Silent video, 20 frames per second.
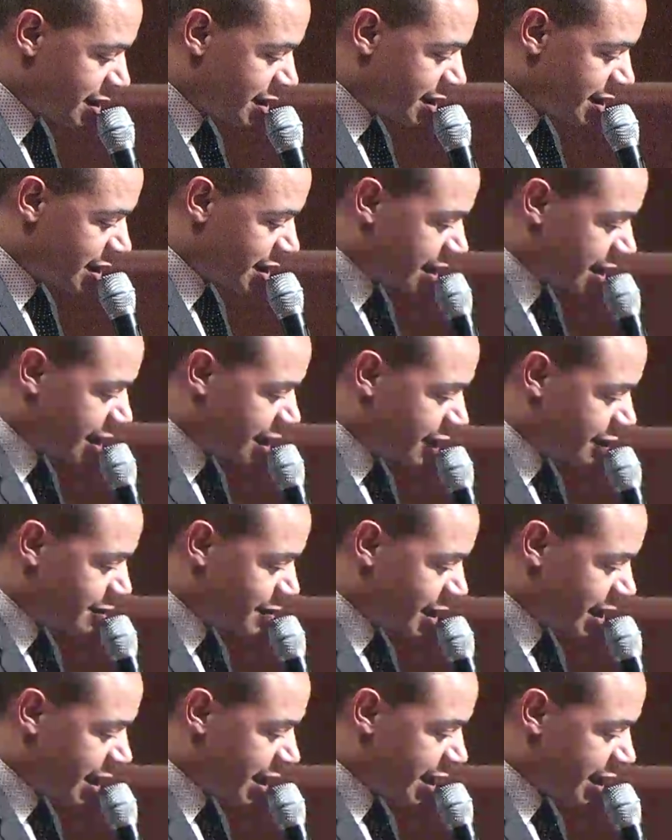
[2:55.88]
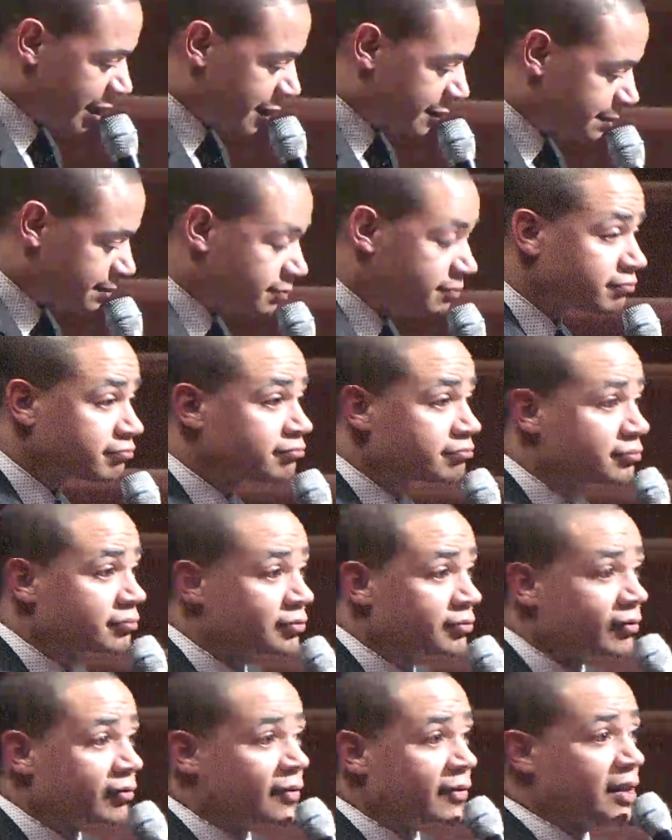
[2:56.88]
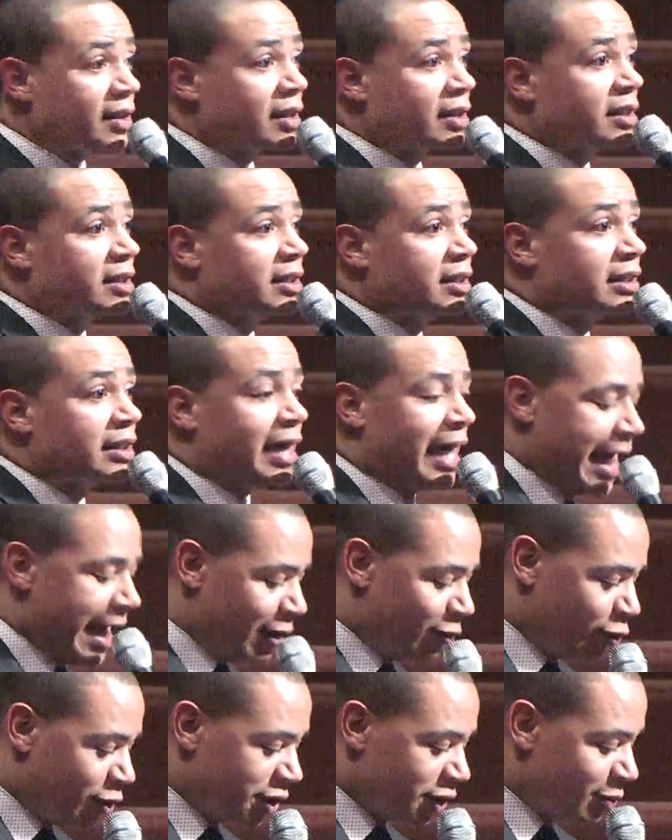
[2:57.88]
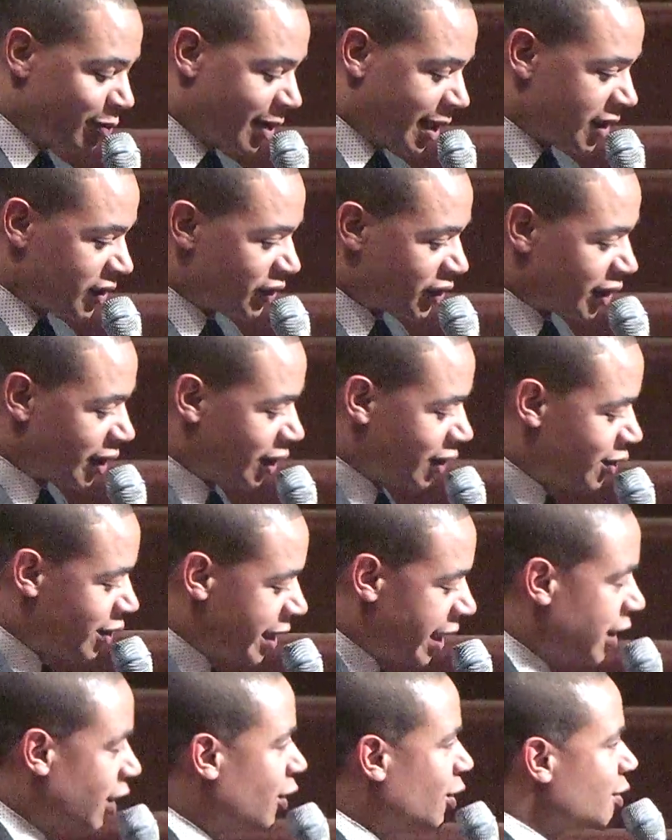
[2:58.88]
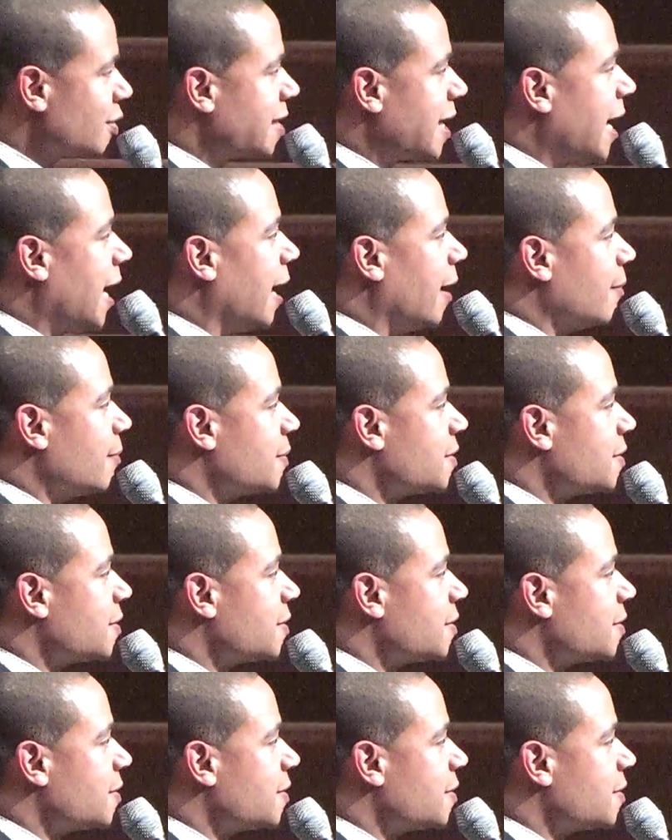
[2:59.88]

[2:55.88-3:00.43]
Amen. I will bless the Lord at all times,